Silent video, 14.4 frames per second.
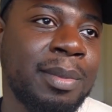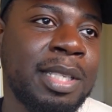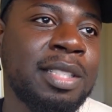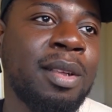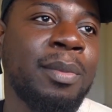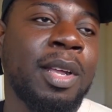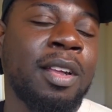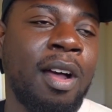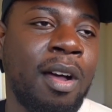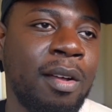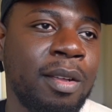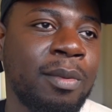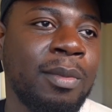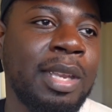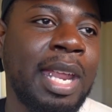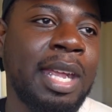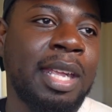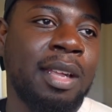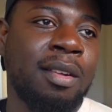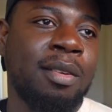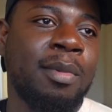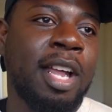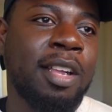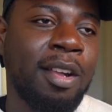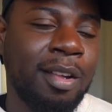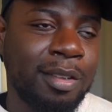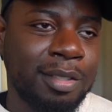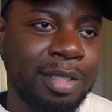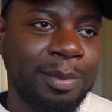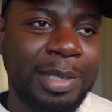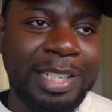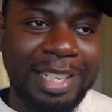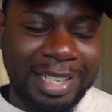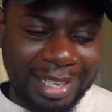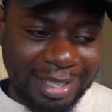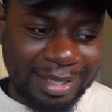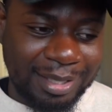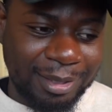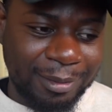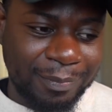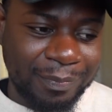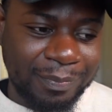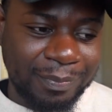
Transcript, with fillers: He told me to call him when I get home. I called him, he didn't answer.